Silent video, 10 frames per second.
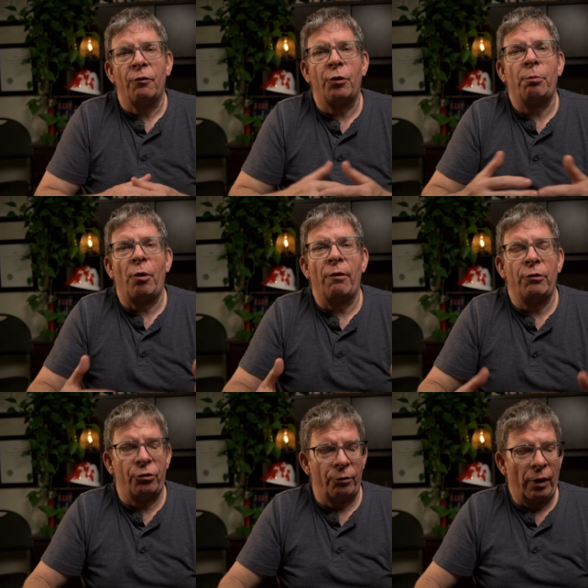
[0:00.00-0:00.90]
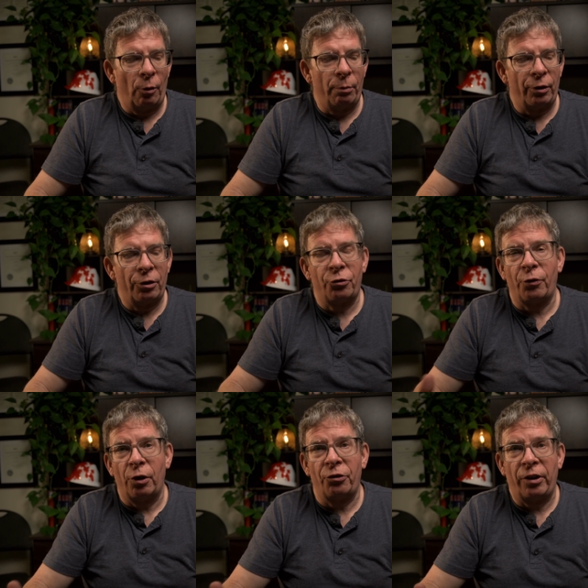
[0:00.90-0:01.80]
for the province of Alberta as
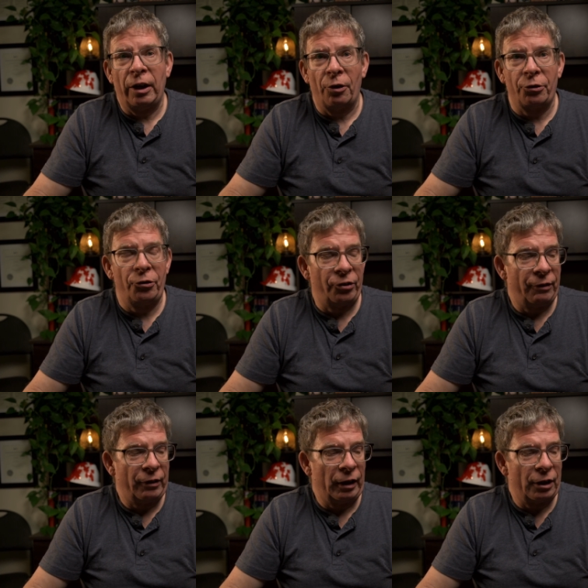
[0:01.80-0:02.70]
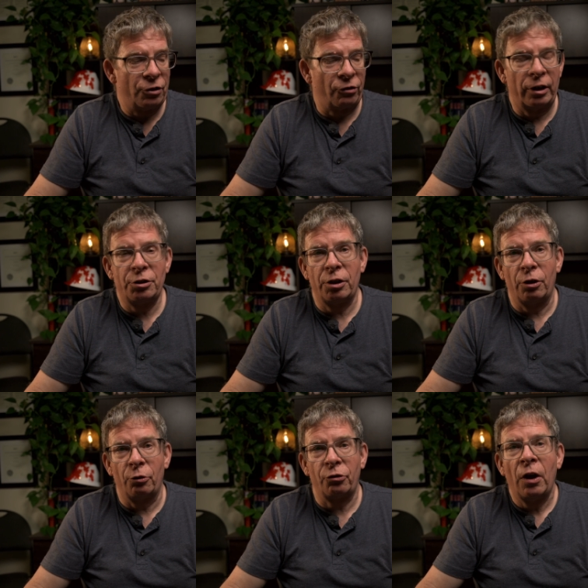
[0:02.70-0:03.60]
far as the health and safety legislation
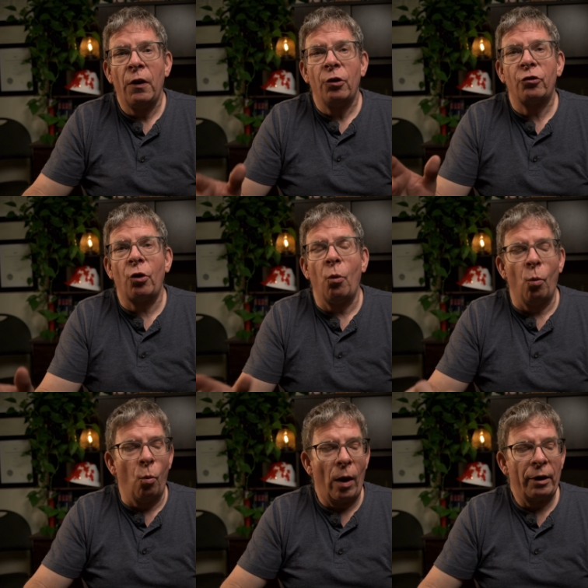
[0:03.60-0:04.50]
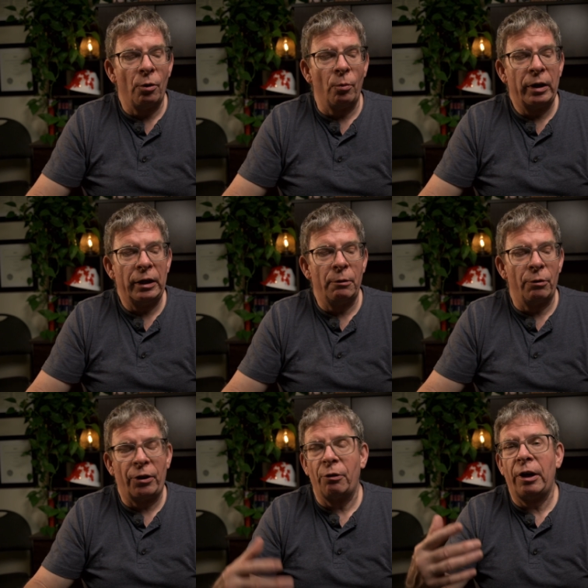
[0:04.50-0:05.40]
goes. So why don't we,
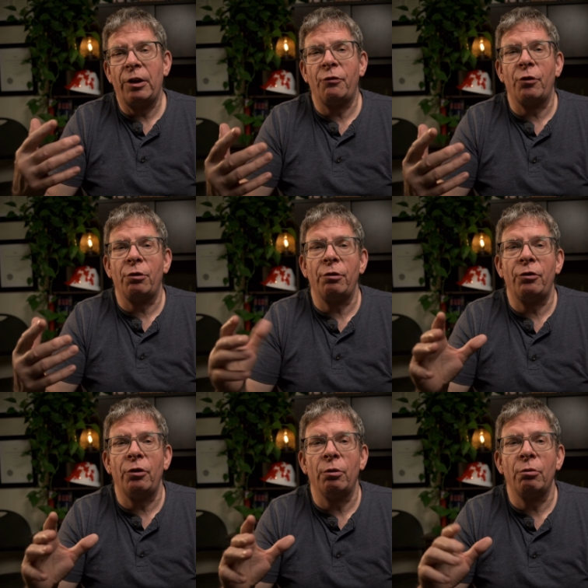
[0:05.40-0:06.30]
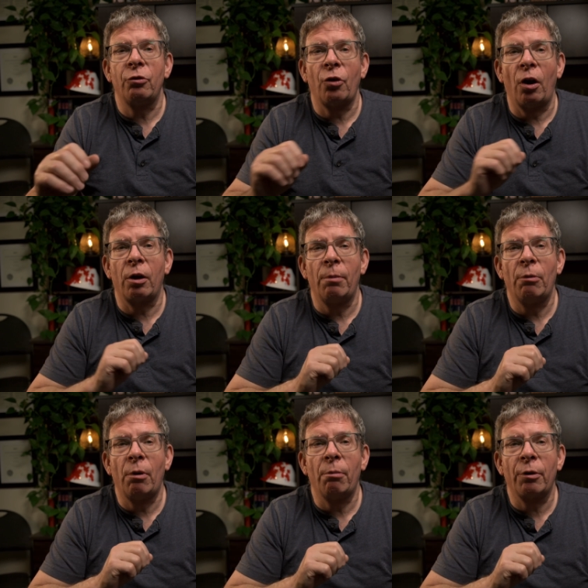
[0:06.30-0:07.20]
without any further ado, talk
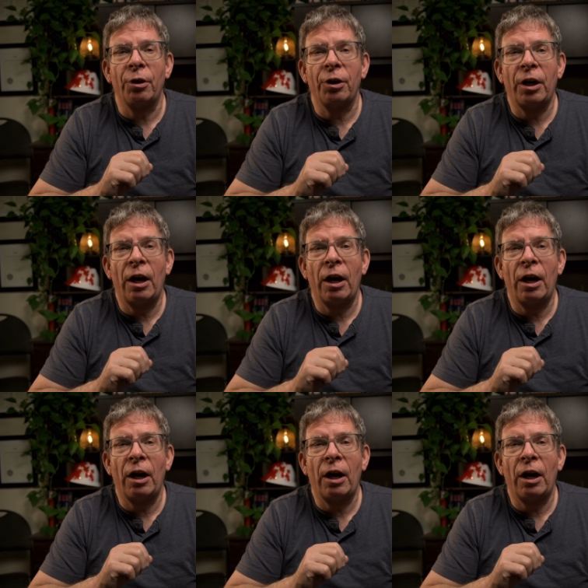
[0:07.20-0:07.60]
about what we're going to